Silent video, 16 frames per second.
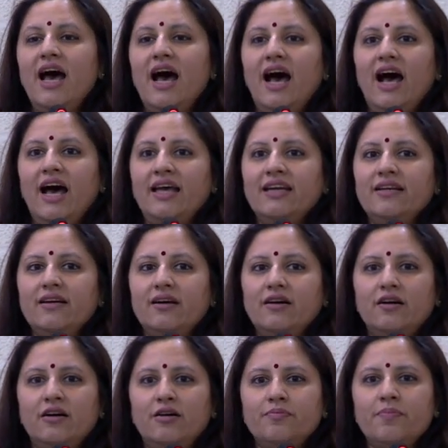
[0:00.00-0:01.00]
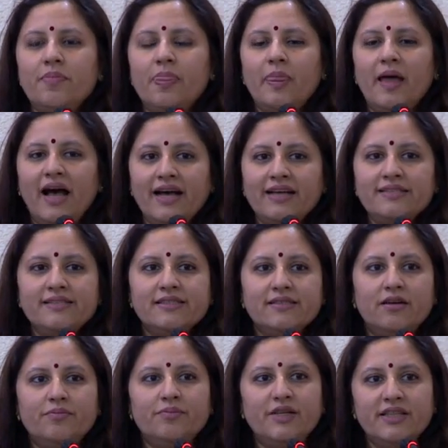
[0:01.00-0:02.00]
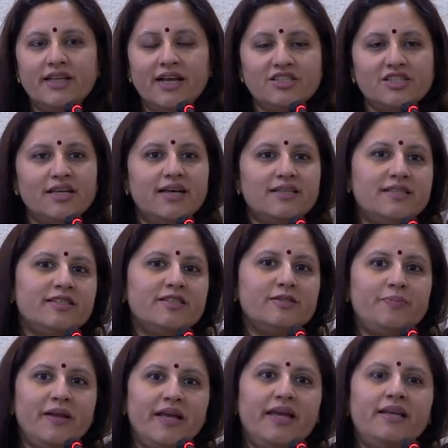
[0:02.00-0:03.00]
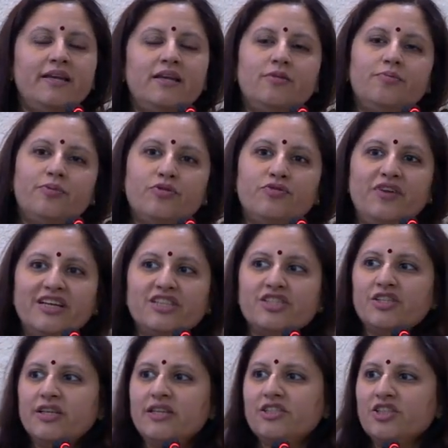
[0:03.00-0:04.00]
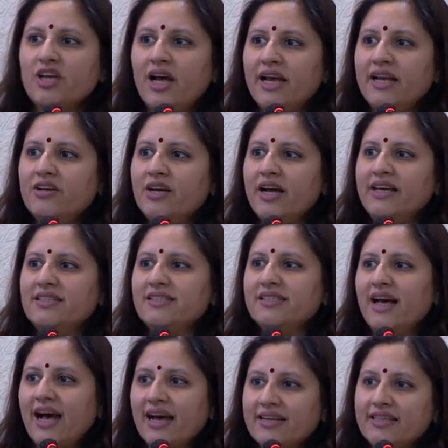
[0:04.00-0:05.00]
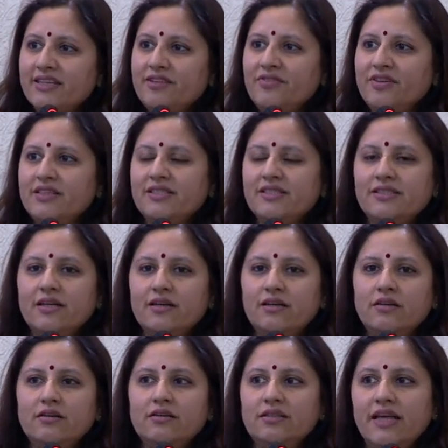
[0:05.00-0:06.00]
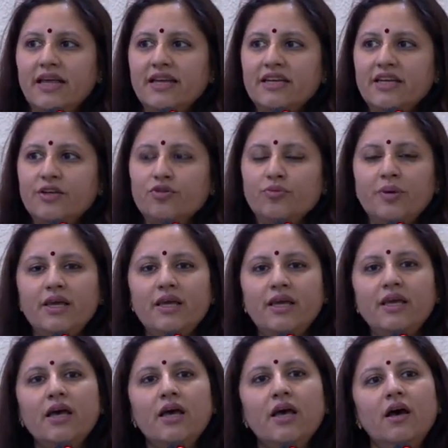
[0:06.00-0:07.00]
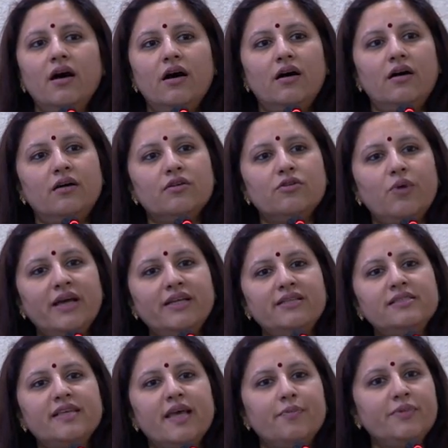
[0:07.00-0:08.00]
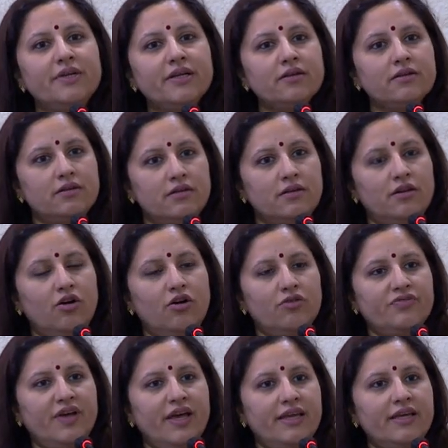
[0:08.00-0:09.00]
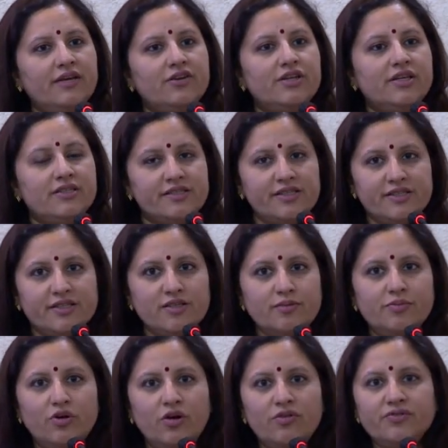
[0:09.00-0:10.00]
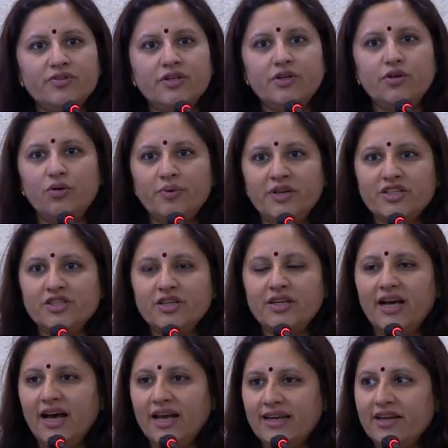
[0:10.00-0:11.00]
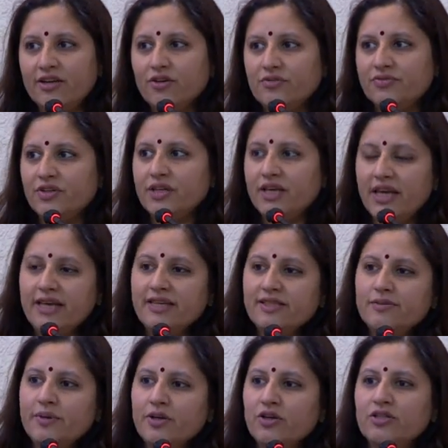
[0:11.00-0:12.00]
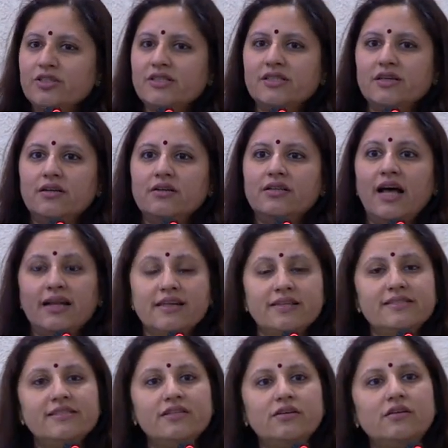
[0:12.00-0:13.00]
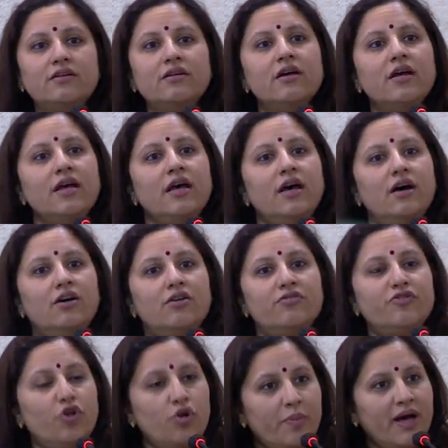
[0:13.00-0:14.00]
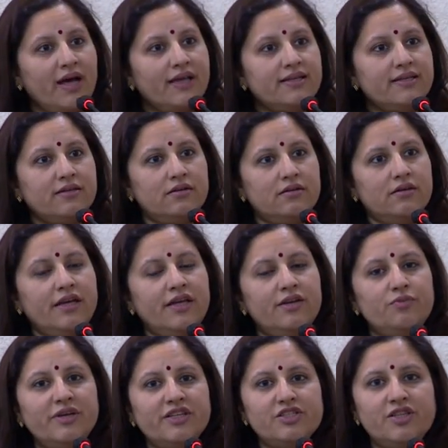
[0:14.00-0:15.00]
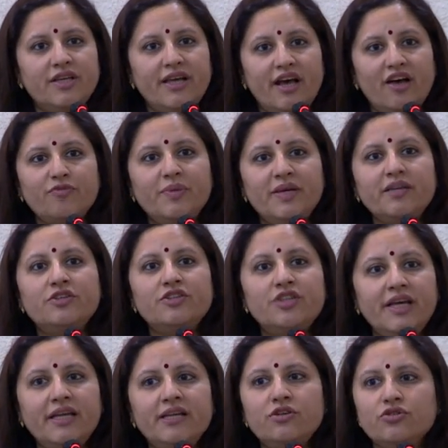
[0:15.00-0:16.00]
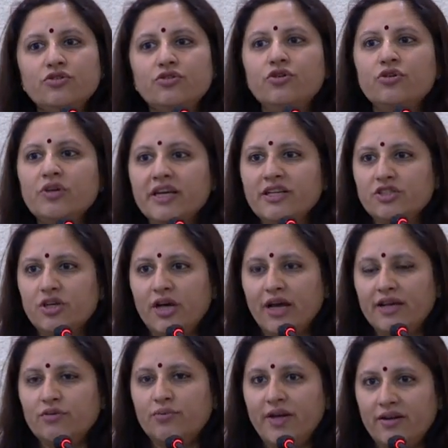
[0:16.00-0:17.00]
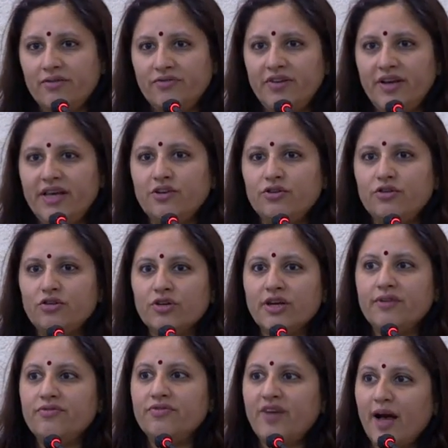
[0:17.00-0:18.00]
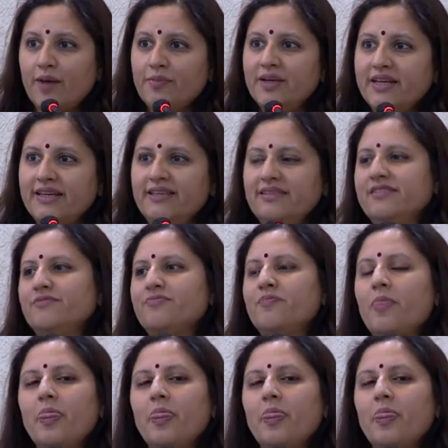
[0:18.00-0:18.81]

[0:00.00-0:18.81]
And as Brindaji has explained, professional child rights activists tended to be quite skeptical of any criticism of the Norwegian handling of the case, because that is the format in which they have been trained to look at child welfare and to look at families.